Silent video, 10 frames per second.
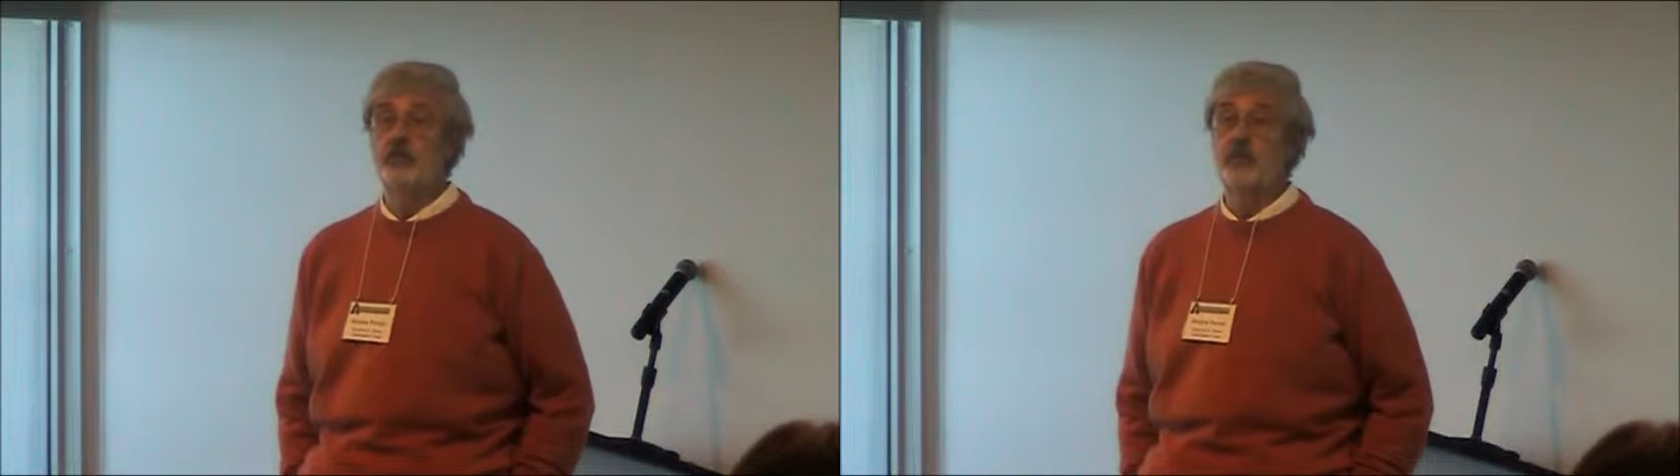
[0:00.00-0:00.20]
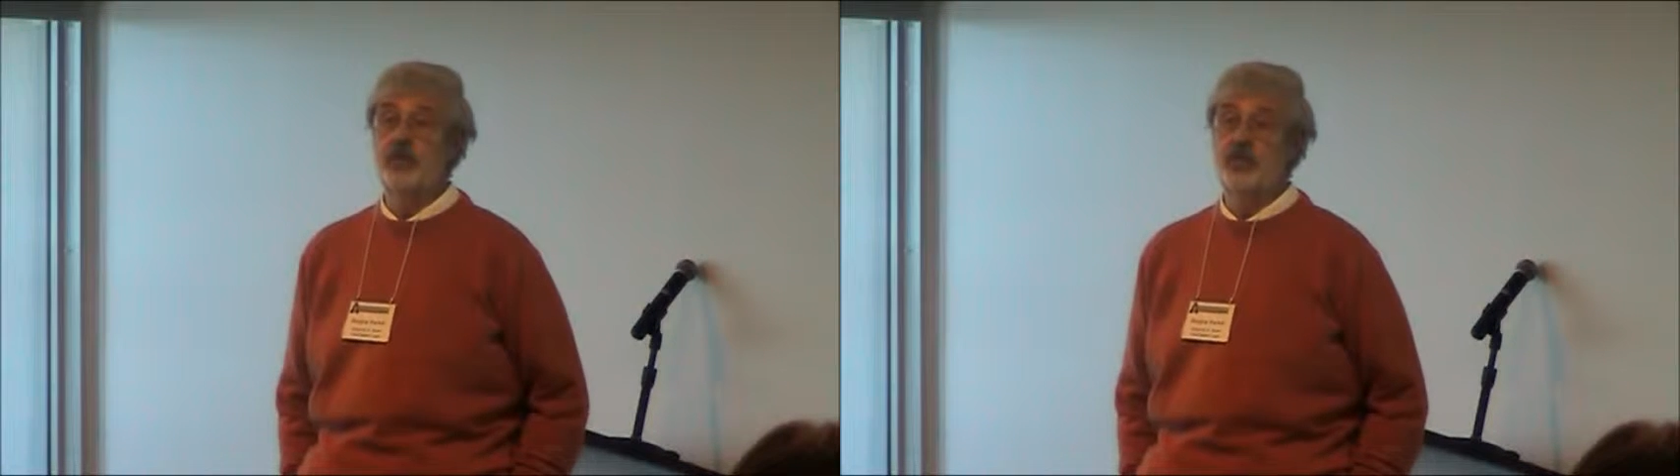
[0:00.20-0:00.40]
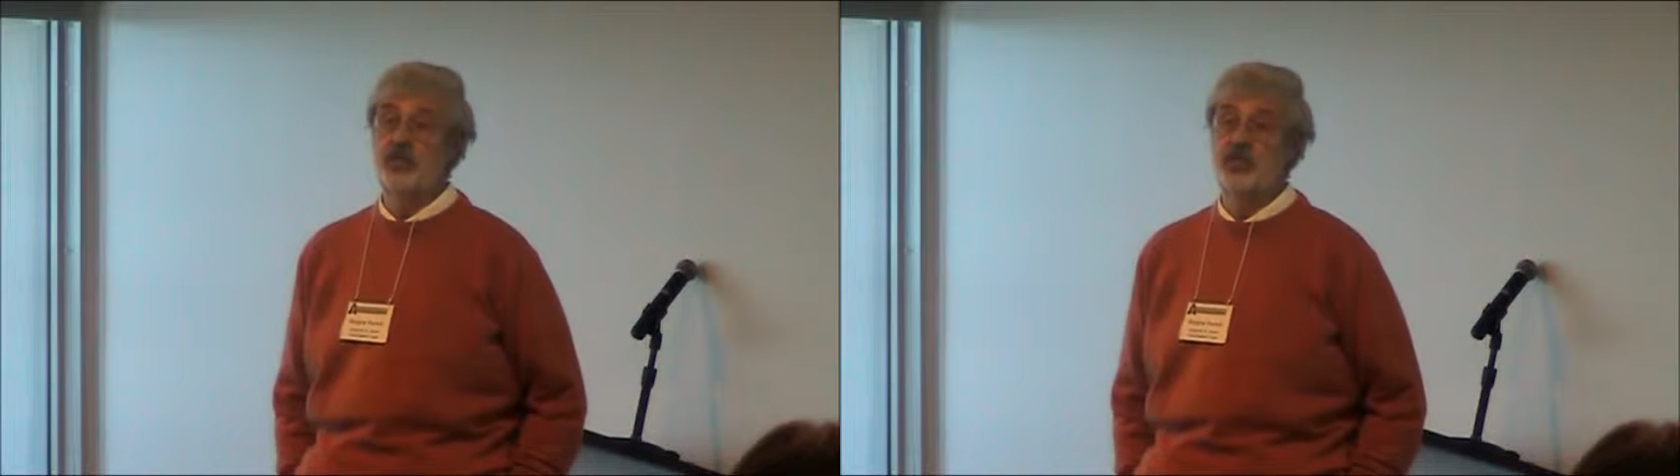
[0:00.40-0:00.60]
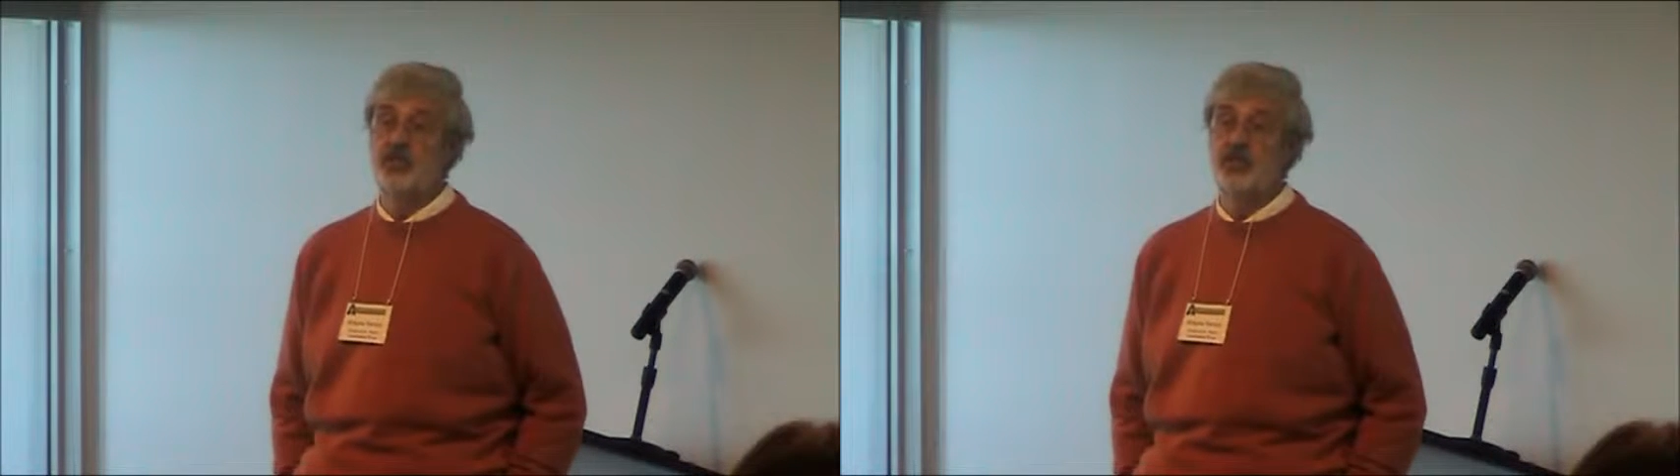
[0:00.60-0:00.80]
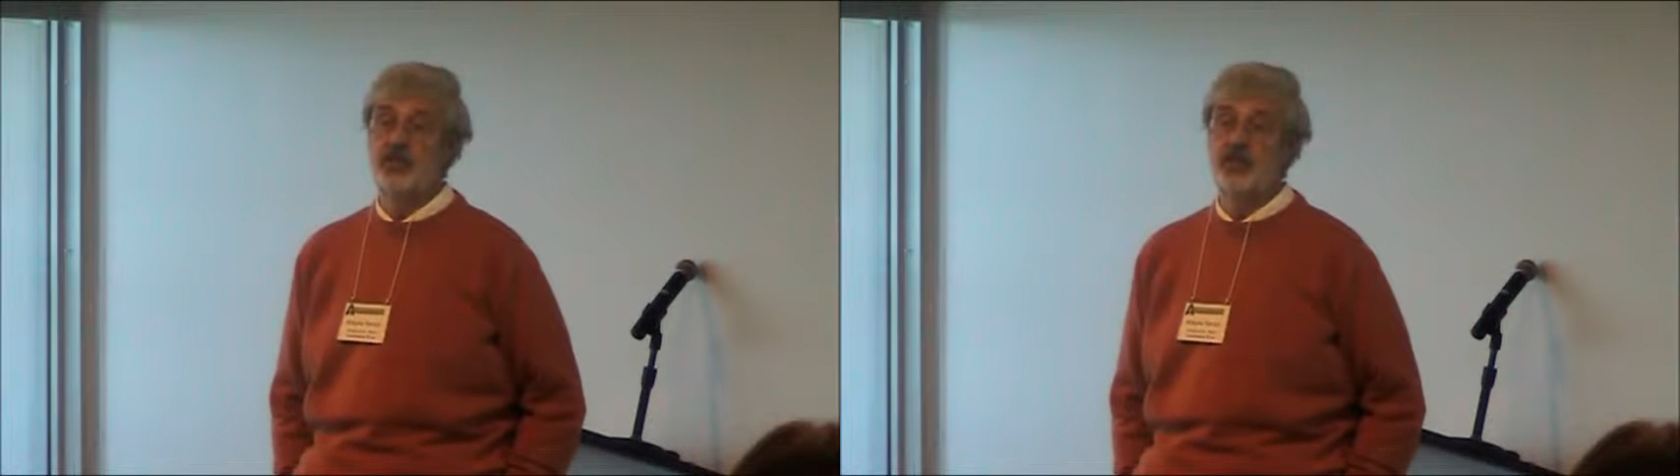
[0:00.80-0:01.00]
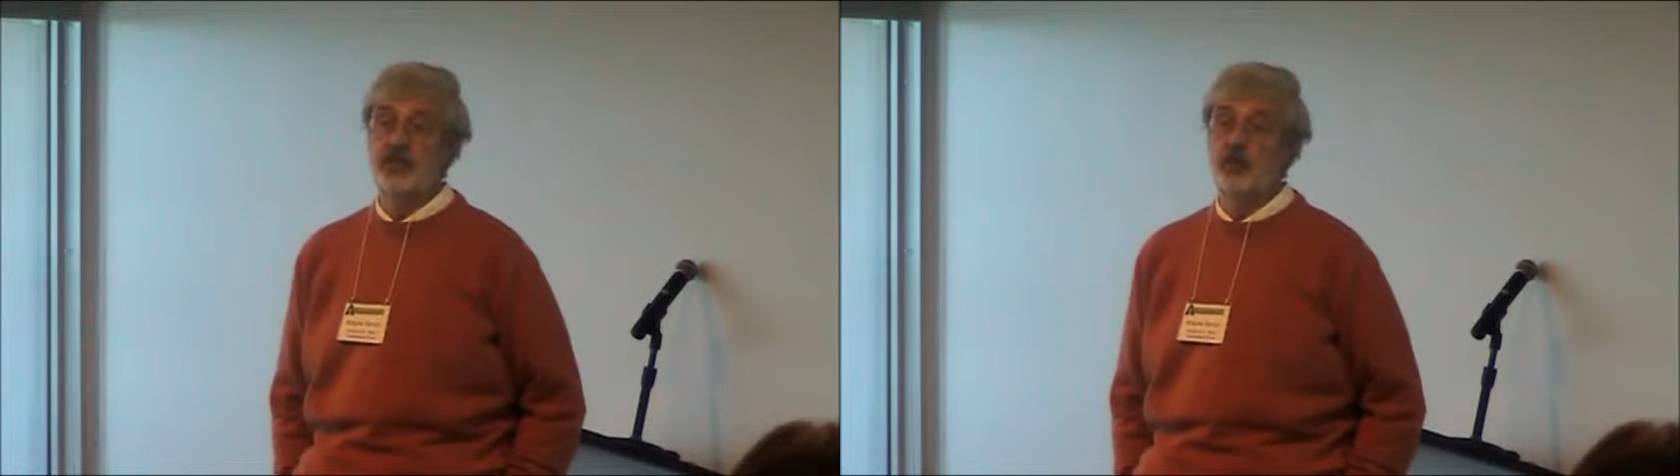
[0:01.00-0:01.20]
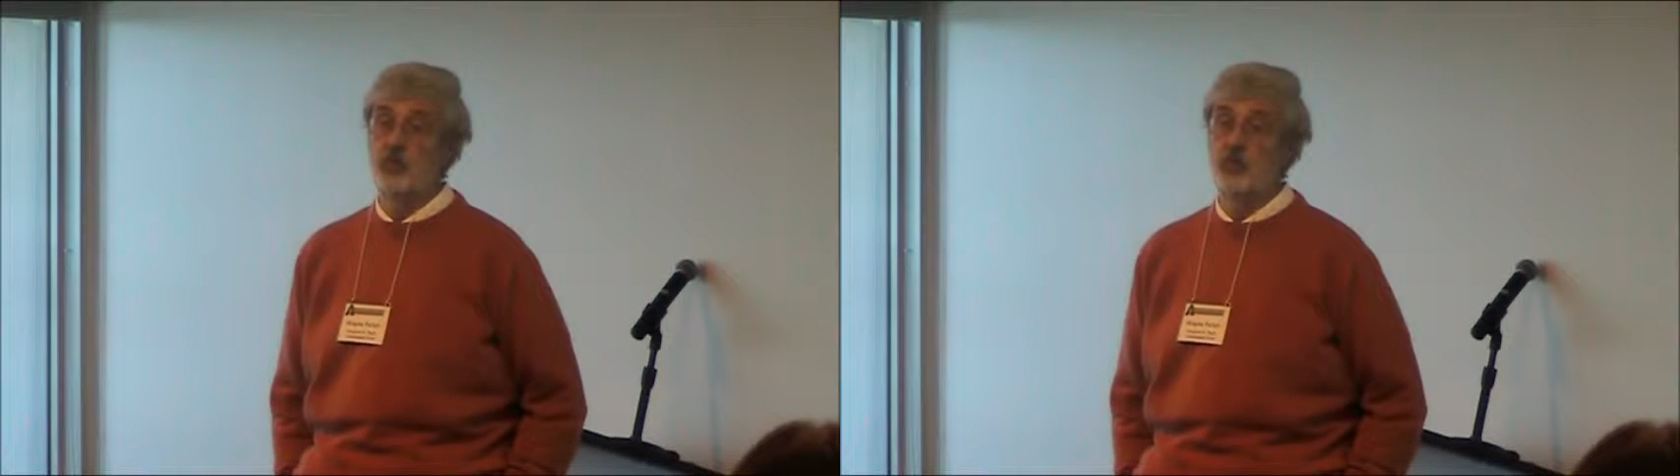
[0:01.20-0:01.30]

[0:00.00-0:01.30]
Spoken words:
but this isn't a data